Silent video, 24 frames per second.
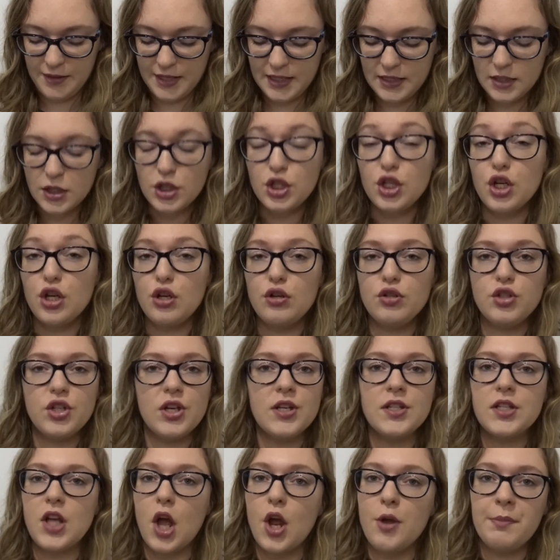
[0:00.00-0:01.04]
These are two
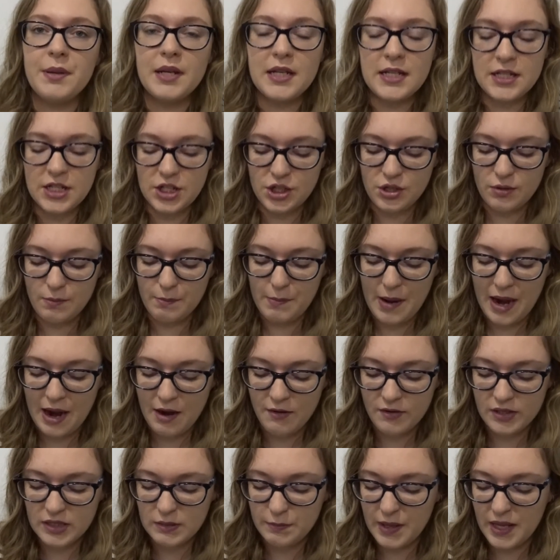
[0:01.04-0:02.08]
just open edition
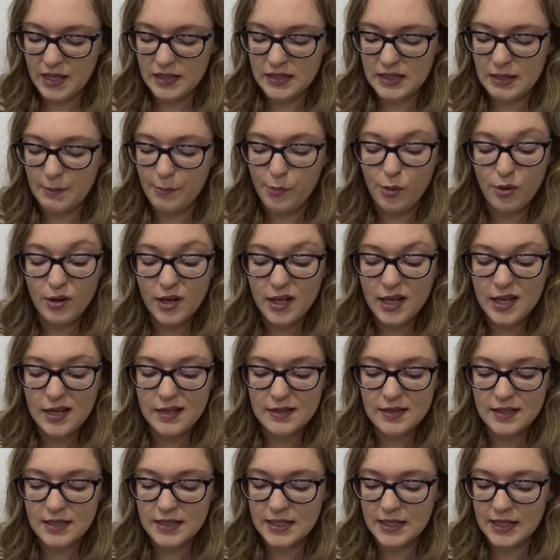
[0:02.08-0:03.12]
Paris pins. They're pretty
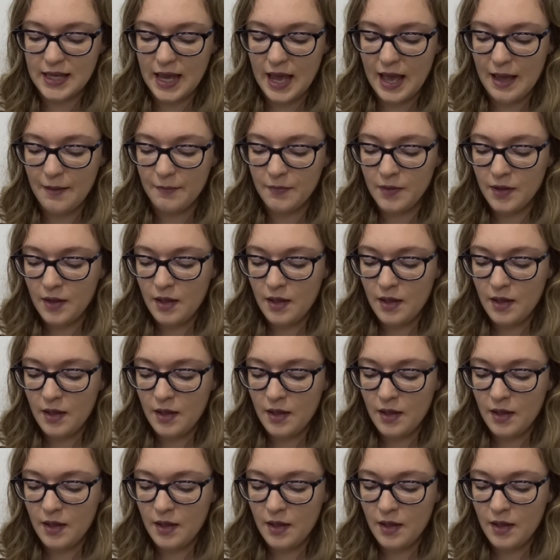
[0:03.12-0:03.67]
easy to get,